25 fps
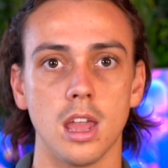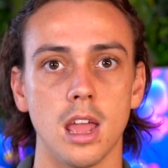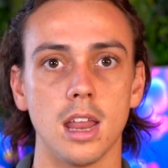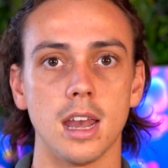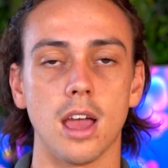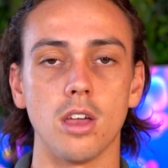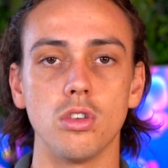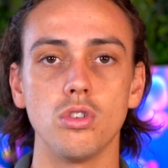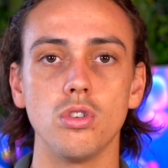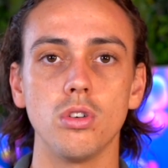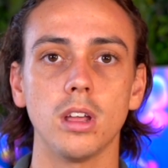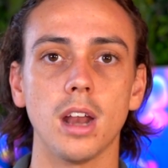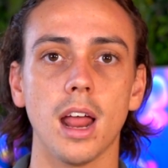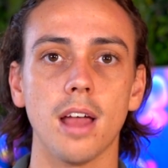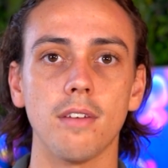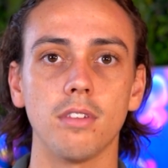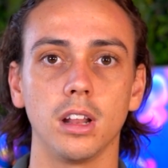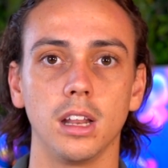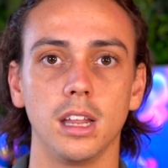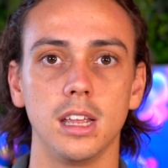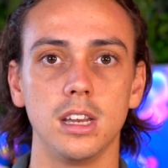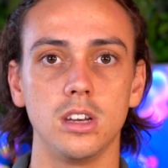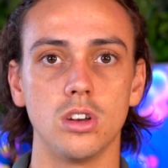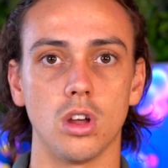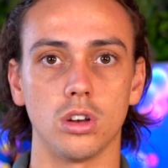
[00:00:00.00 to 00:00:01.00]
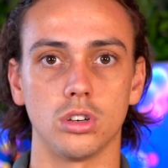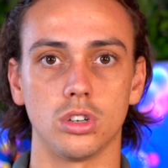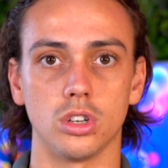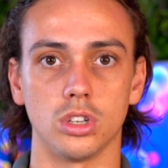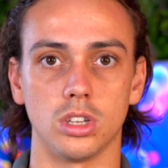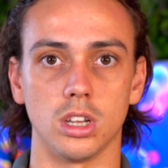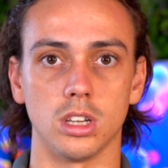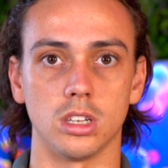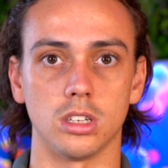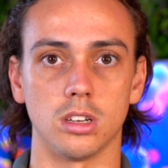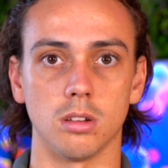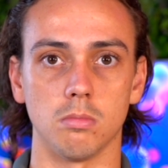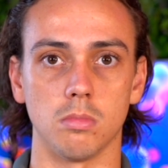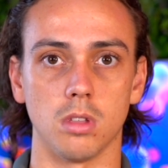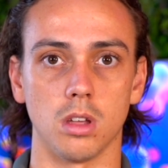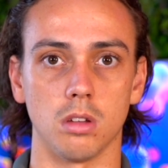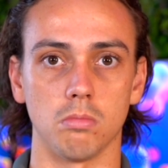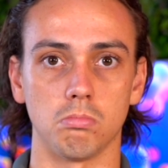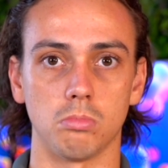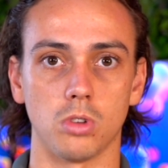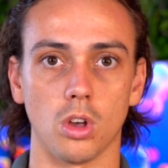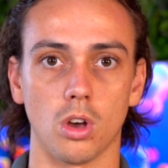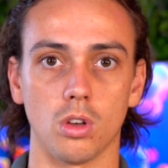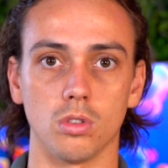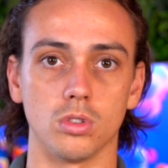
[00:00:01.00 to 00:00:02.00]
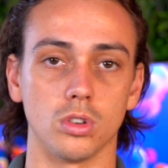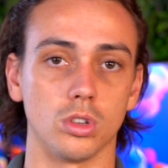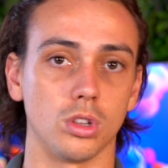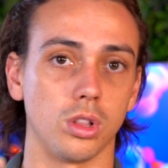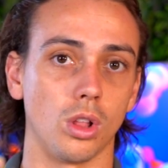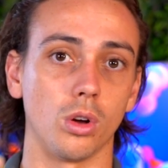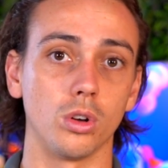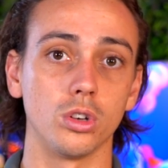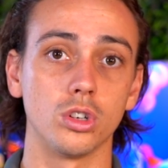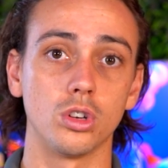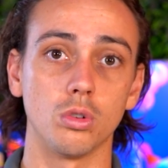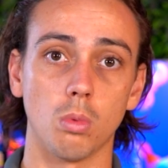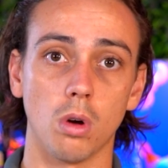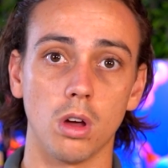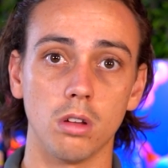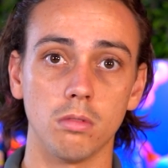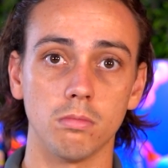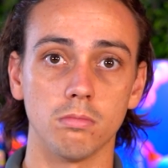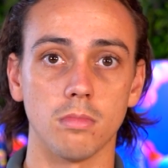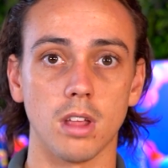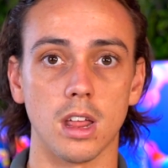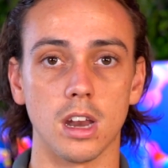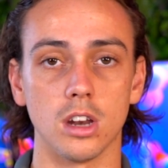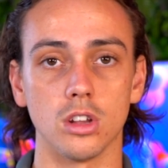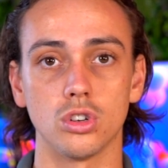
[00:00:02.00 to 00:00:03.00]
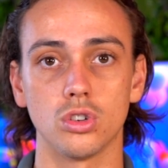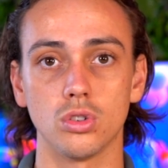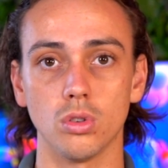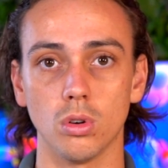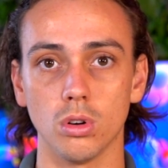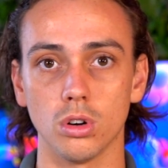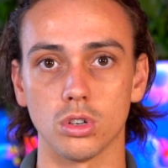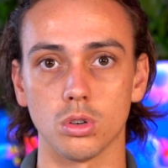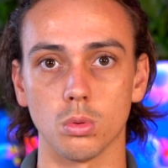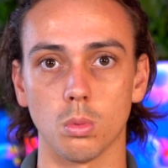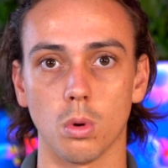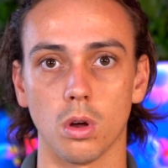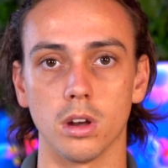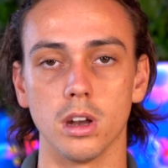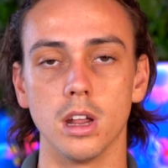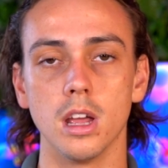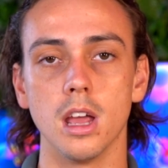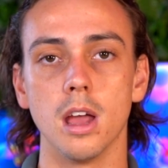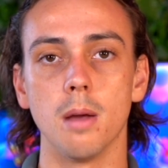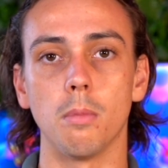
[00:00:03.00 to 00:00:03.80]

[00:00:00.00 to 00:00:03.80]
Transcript: Now you can have a lead nurture system that goes as long as you want and as short as you want,